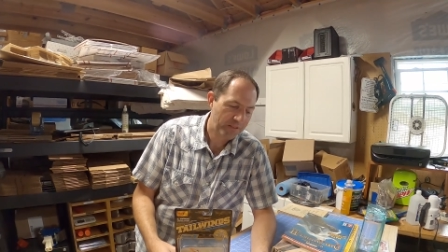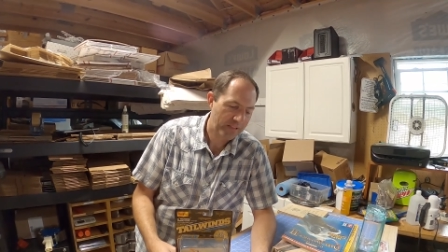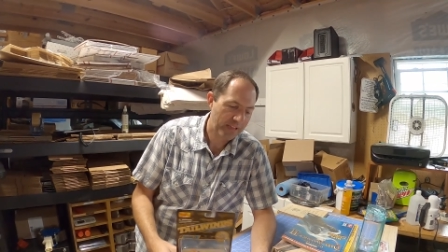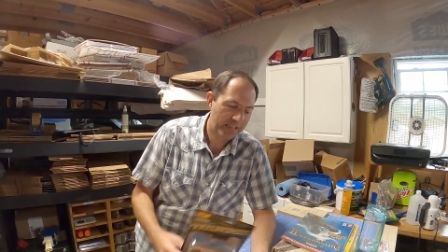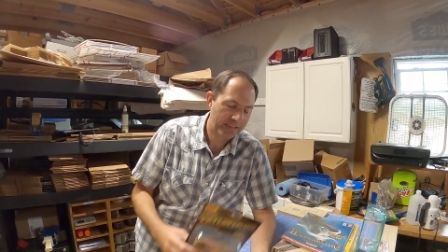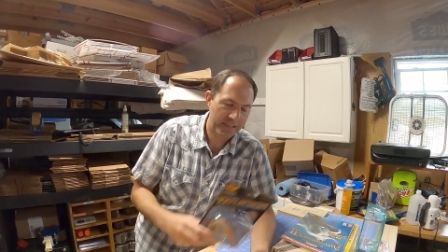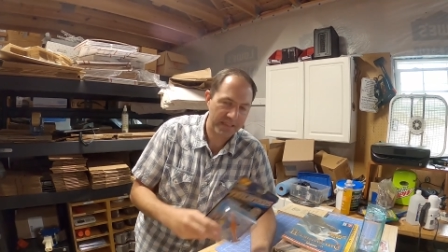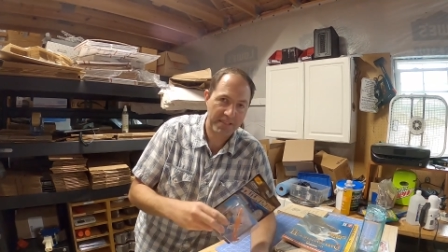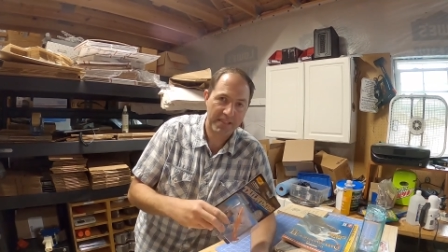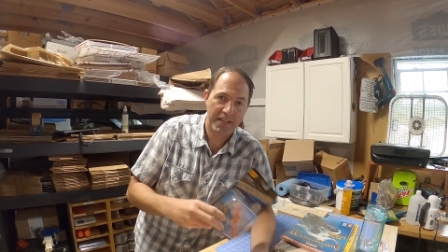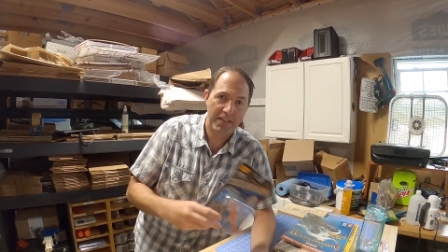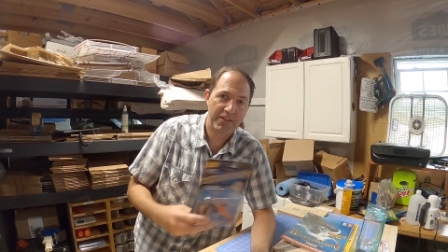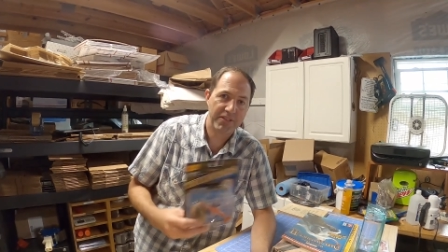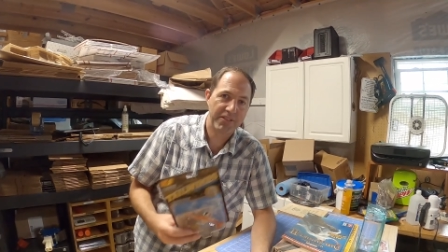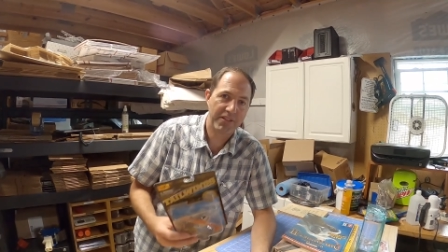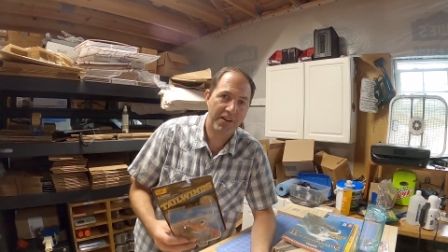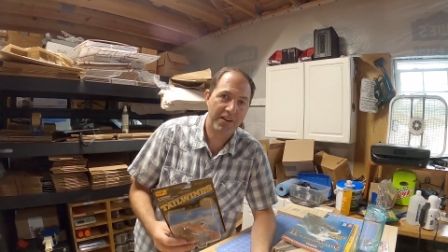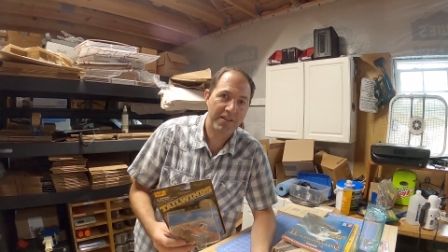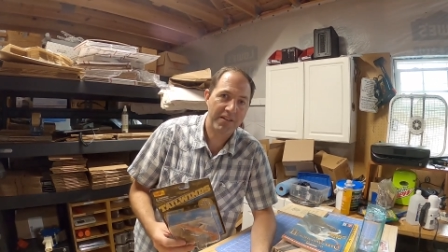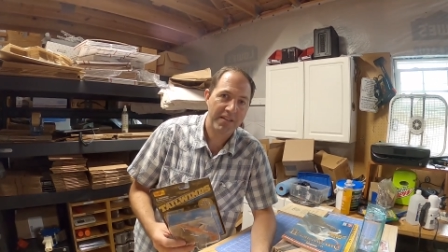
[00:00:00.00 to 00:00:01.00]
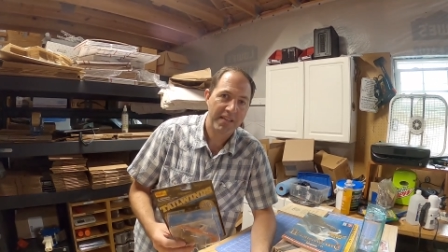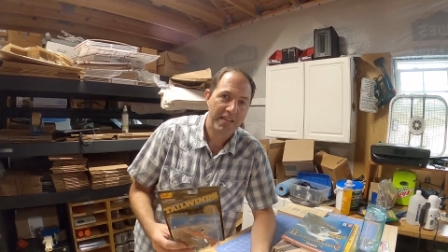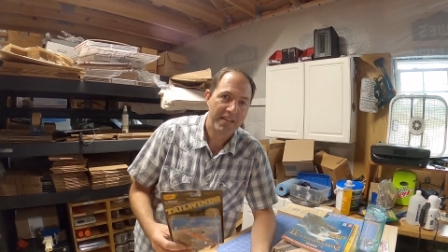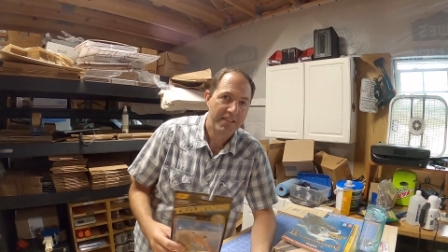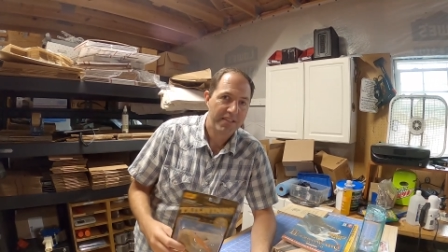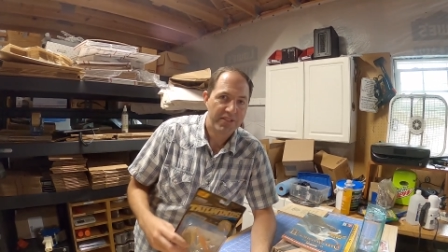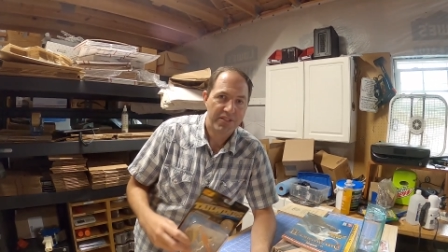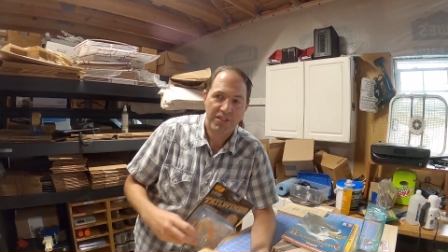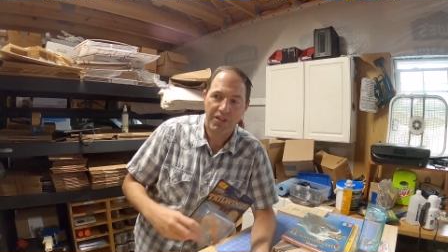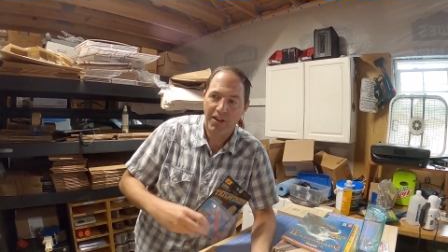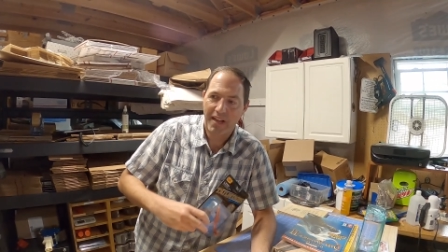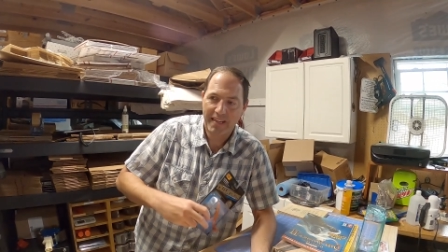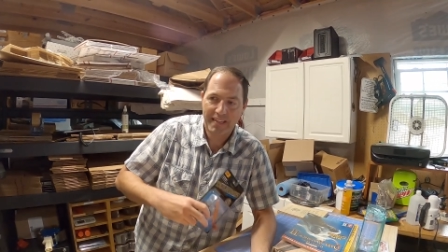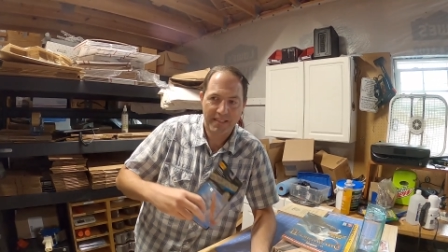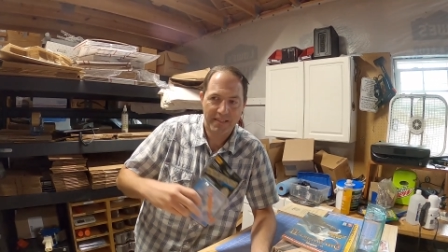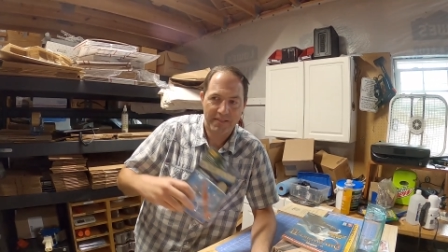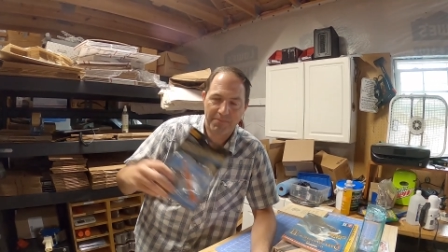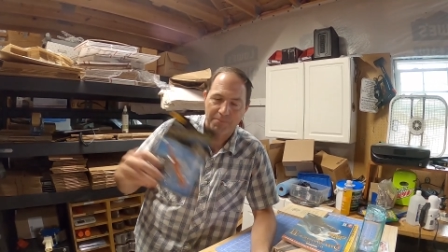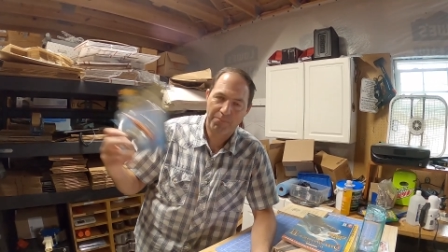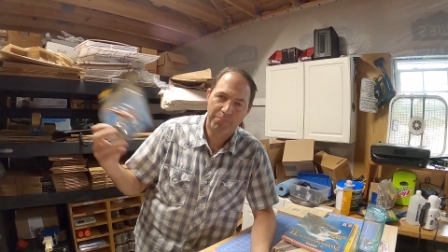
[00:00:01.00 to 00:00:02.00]
Like the sales are. So I
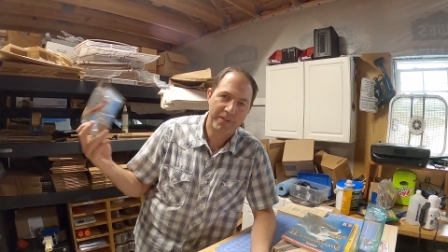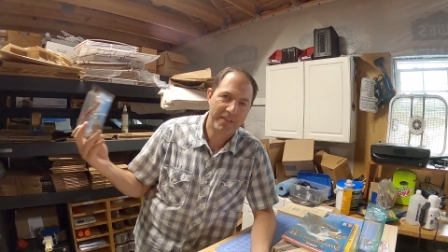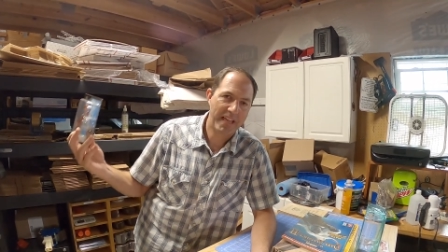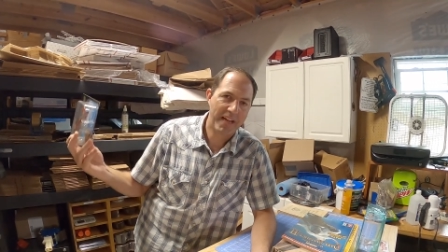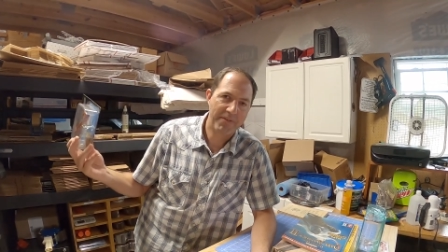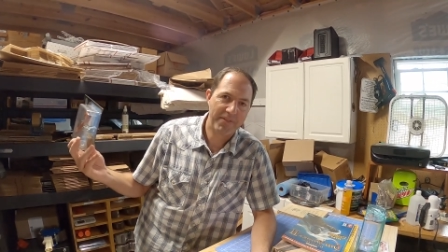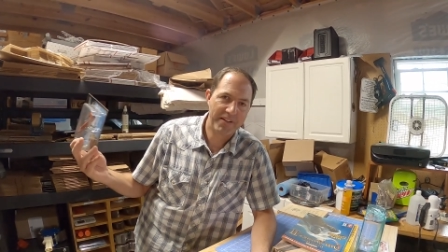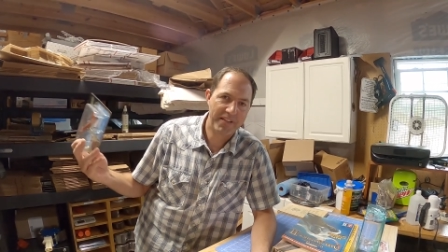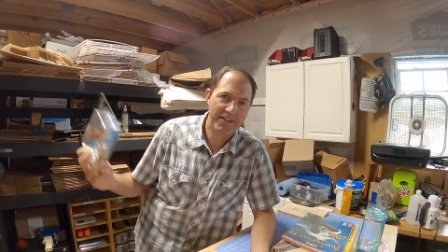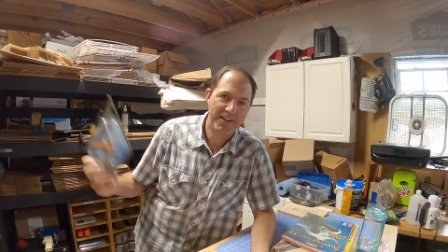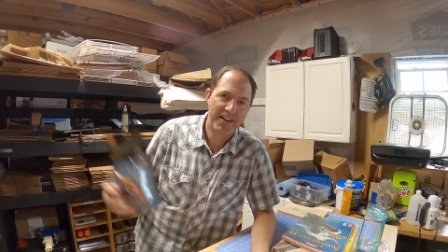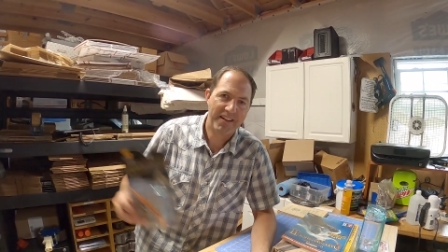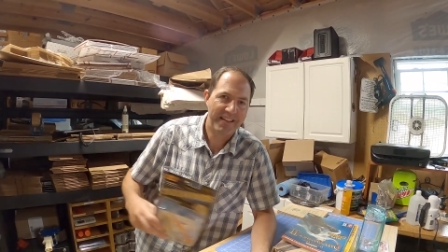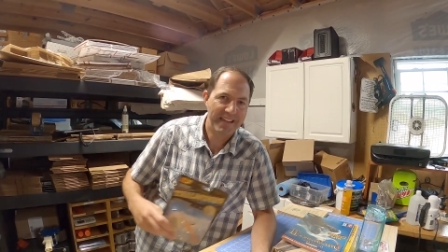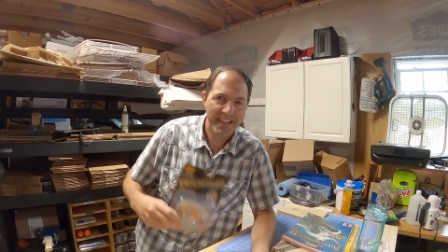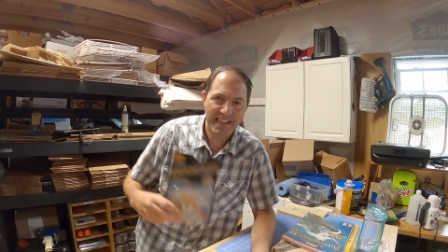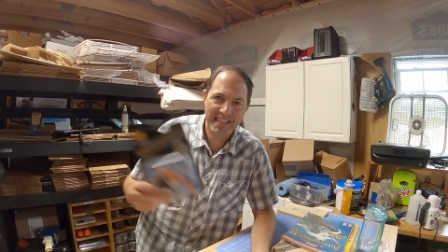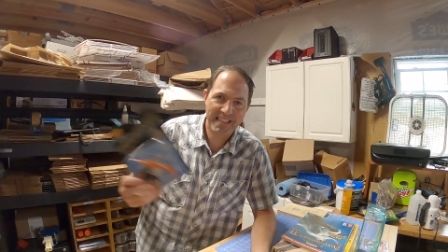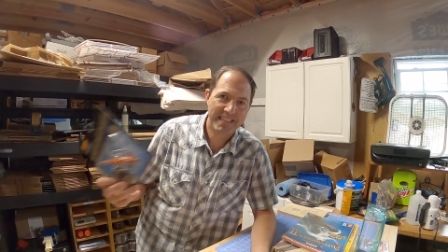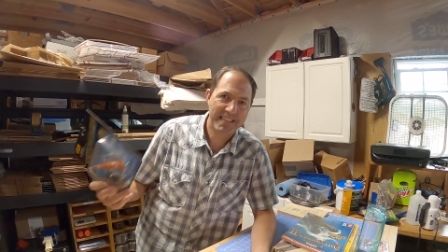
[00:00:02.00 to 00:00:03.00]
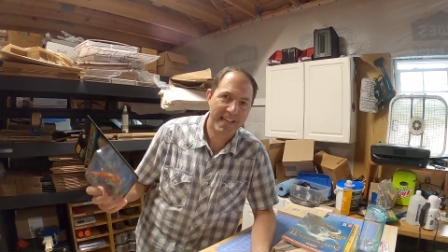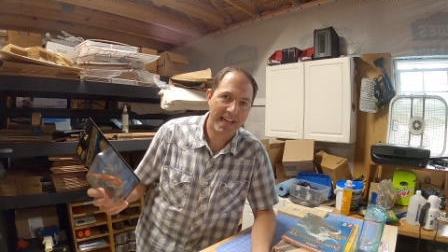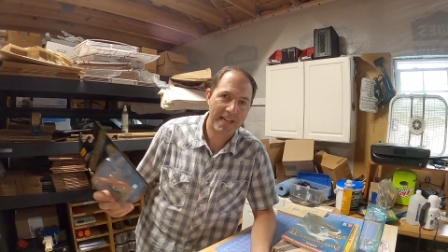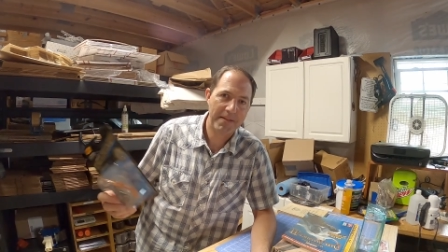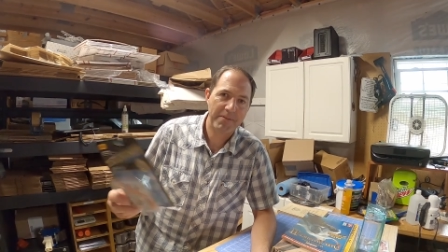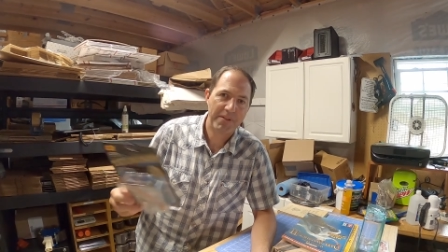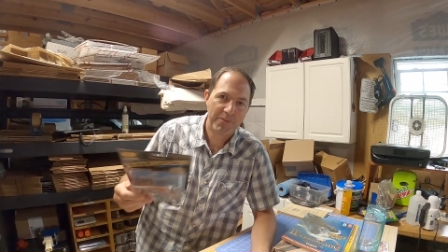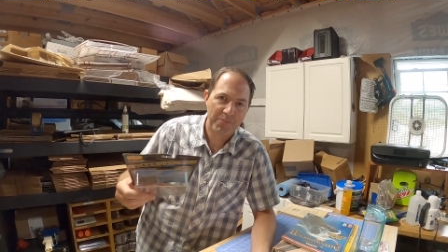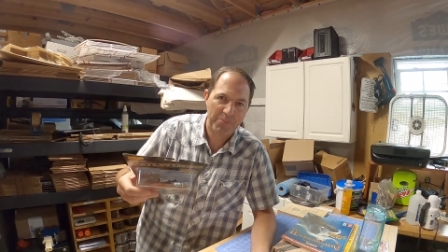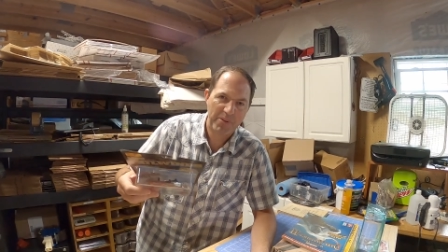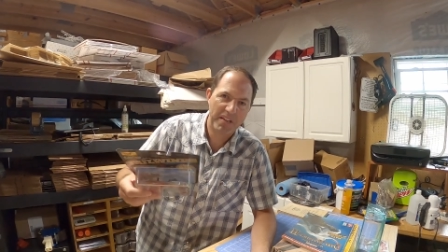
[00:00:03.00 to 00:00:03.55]
can put that video out anytime.